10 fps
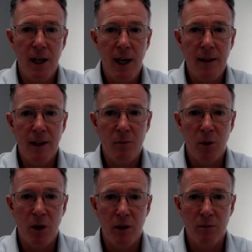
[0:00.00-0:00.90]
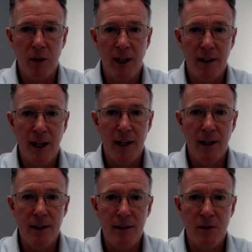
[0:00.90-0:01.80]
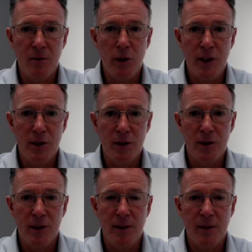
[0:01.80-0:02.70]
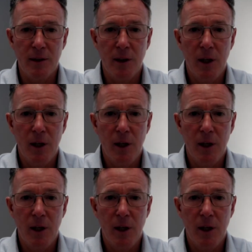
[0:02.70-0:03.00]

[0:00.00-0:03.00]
at that pilot plant at our Lithium Research Centre,